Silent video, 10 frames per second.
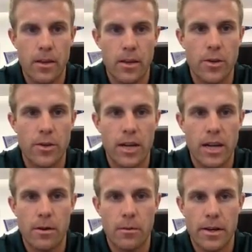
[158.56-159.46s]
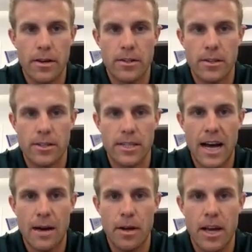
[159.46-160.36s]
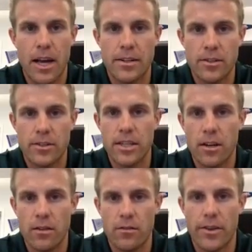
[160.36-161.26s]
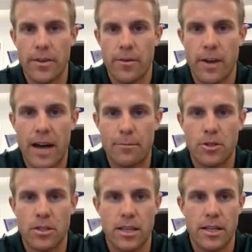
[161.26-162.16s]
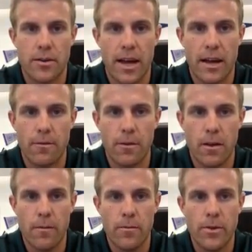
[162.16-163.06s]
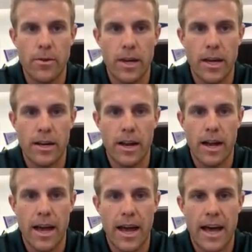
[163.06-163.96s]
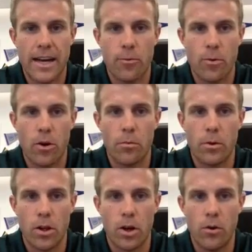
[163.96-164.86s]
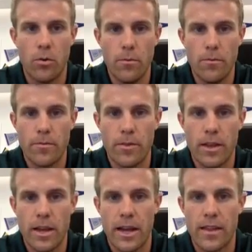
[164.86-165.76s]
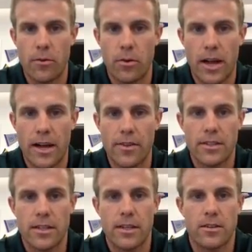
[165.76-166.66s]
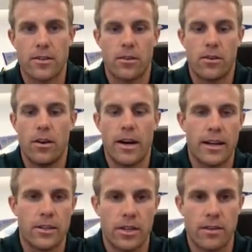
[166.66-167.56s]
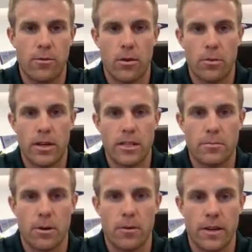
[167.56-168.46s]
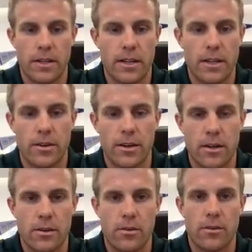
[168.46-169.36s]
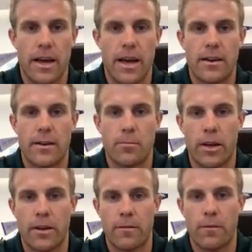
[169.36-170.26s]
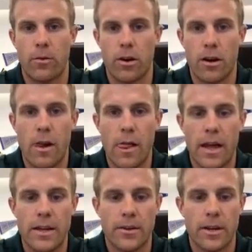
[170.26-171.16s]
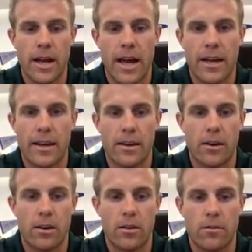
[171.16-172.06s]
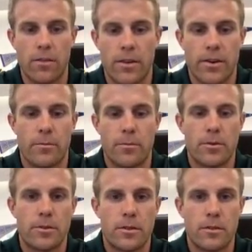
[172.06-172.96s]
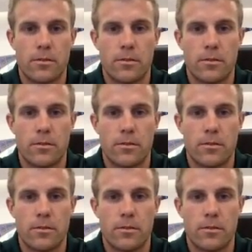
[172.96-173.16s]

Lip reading: You can come up here to the top and you'll see all of the different options that you have. You can add a row below, and that will add this in here. So, oh, I actually had 4 plants, perfect. Here we go, add in plant 4, and you can add in all of their numbers.